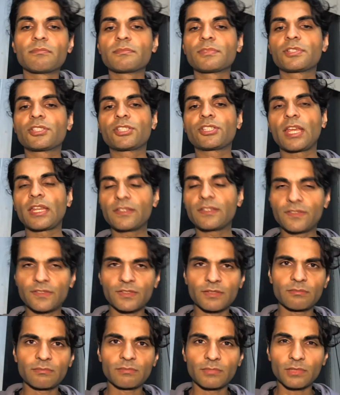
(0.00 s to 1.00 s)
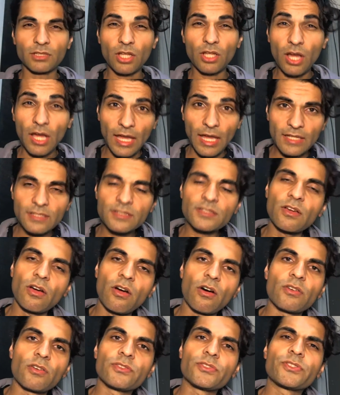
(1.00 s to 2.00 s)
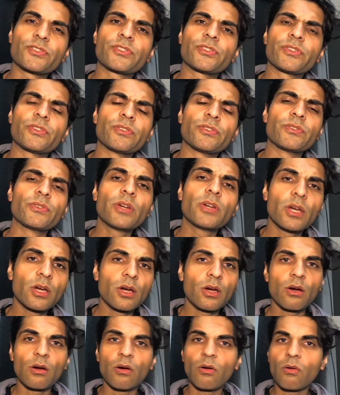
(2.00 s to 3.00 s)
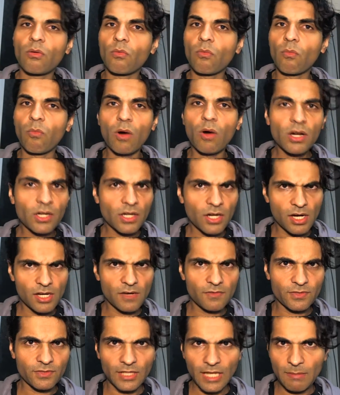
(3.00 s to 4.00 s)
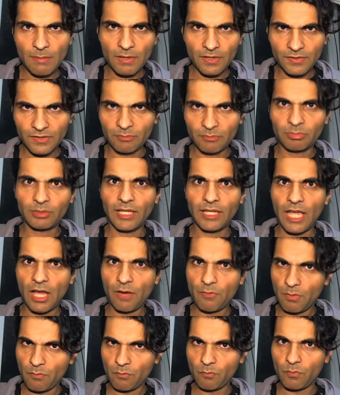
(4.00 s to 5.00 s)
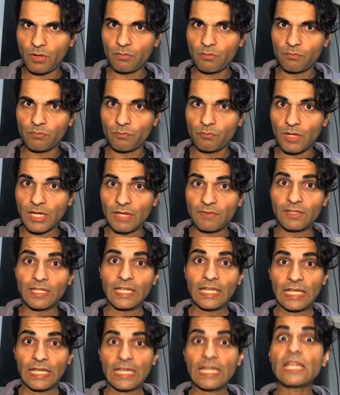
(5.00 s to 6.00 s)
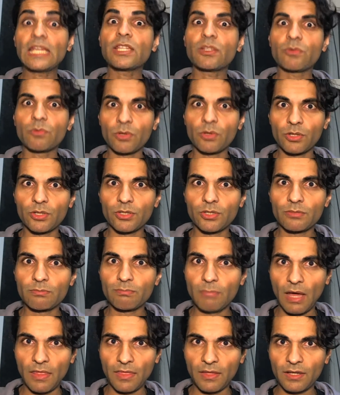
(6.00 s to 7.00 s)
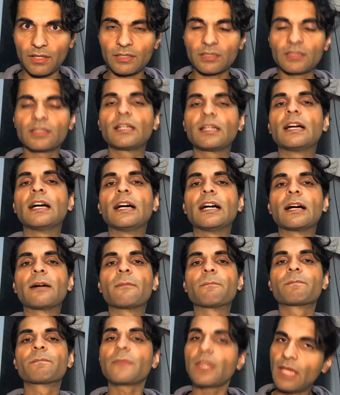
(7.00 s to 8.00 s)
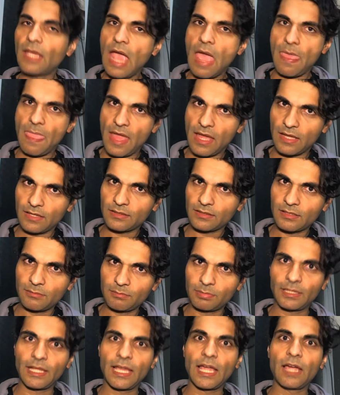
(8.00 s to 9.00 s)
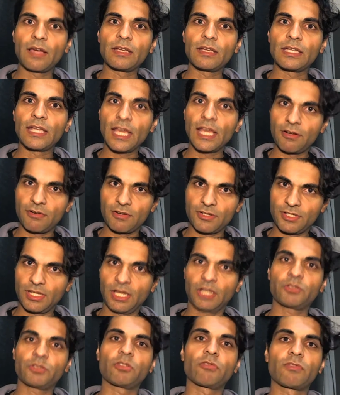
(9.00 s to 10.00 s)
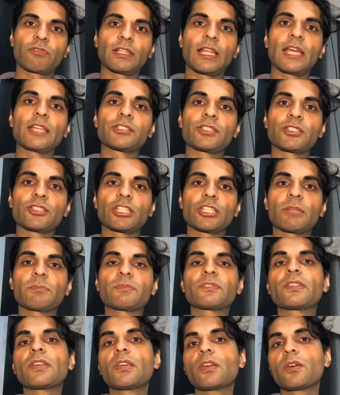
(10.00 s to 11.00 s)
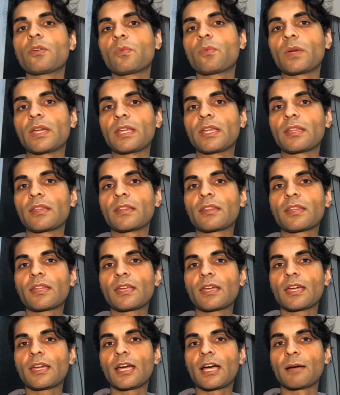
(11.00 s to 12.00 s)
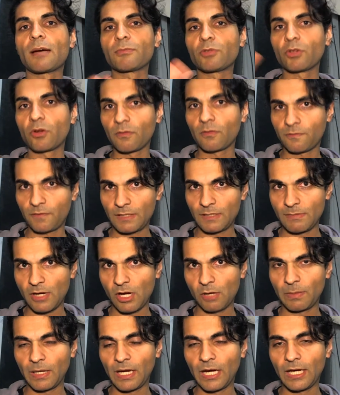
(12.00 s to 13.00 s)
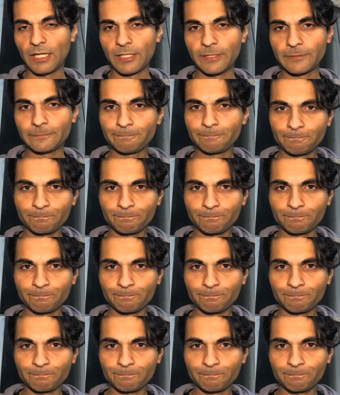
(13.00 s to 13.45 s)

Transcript: shed some light onto what kind of dynamics that play out when we even hear the word mother, and that can play out in heterosexual relationships with your female partner.